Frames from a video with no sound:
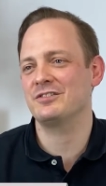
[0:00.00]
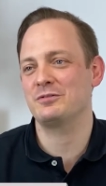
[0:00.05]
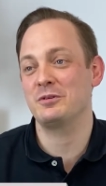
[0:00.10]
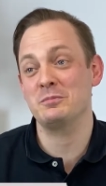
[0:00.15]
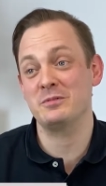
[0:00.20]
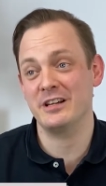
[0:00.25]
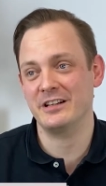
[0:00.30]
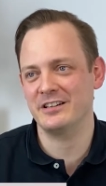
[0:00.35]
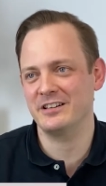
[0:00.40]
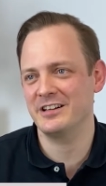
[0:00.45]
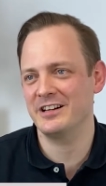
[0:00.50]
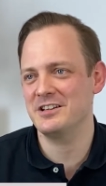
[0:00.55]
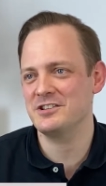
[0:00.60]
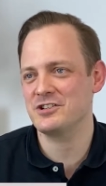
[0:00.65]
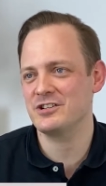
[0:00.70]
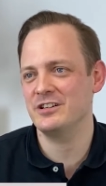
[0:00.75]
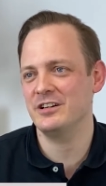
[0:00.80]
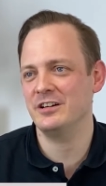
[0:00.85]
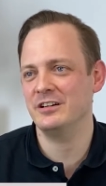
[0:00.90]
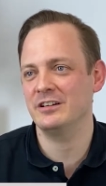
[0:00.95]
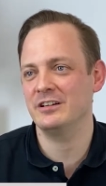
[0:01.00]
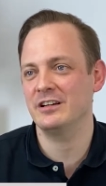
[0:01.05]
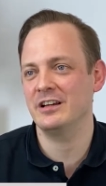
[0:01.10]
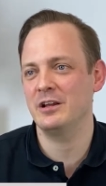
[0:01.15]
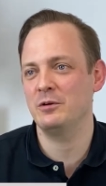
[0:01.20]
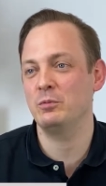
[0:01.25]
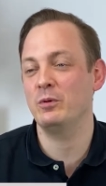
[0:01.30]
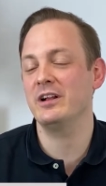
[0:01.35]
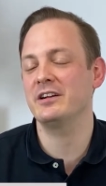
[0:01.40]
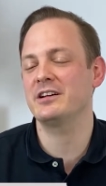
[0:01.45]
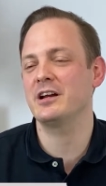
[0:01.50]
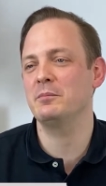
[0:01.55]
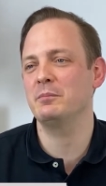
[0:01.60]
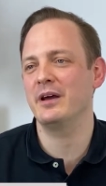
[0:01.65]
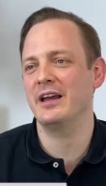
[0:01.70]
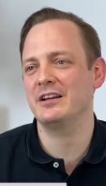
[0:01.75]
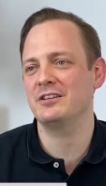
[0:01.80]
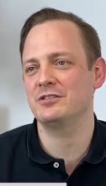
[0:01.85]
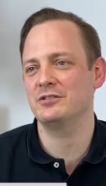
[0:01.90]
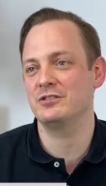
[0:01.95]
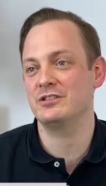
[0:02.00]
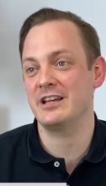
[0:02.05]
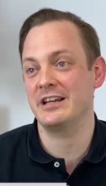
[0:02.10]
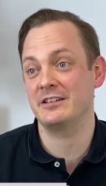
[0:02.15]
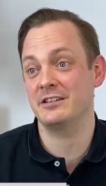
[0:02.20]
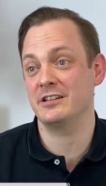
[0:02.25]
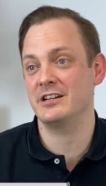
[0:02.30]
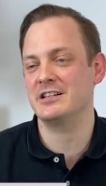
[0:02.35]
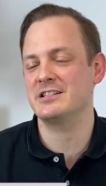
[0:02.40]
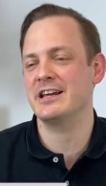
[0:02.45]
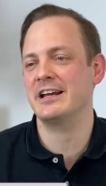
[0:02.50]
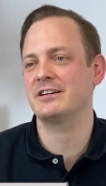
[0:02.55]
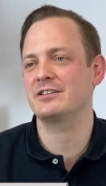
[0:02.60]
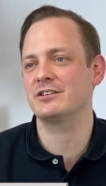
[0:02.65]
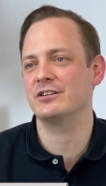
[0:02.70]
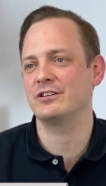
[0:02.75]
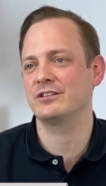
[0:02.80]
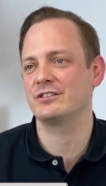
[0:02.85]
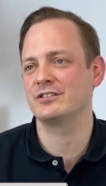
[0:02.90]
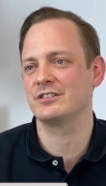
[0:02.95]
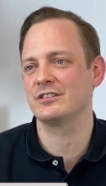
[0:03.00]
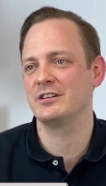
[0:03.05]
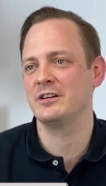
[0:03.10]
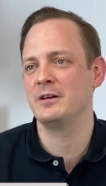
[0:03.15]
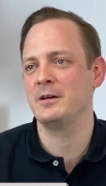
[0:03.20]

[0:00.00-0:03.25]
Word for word: from Technica Engineering and welcome back to Technica Tech Talks.